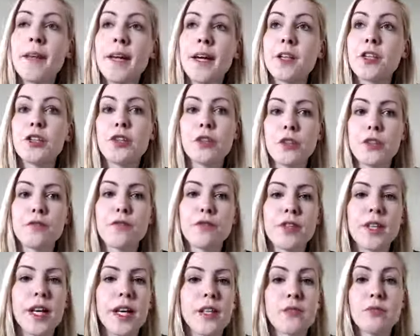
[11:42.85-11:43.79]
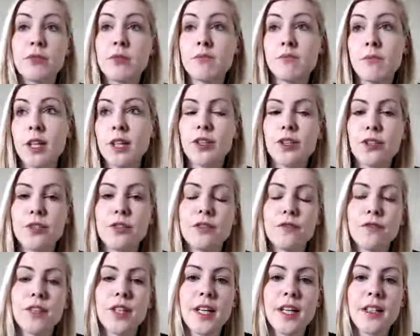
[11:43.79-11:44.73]
and charge for that, or not
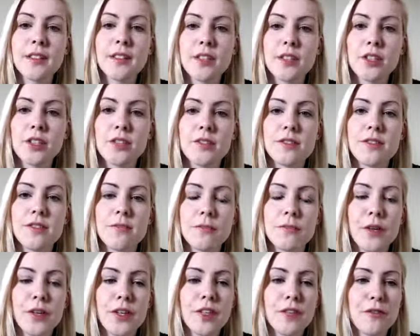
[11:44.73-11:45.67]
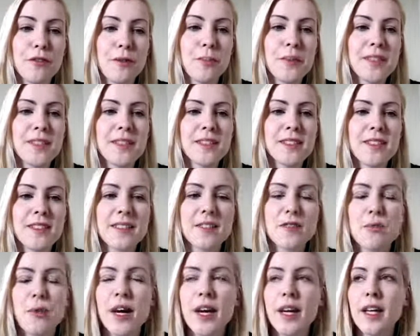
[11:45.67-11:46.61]
charge for that, and just market your business
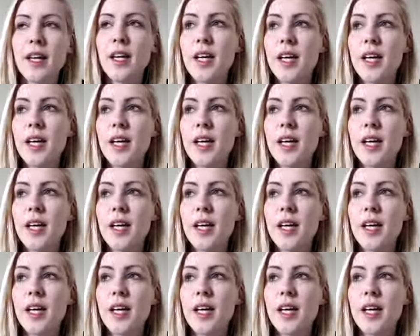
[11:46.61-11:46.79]
this way.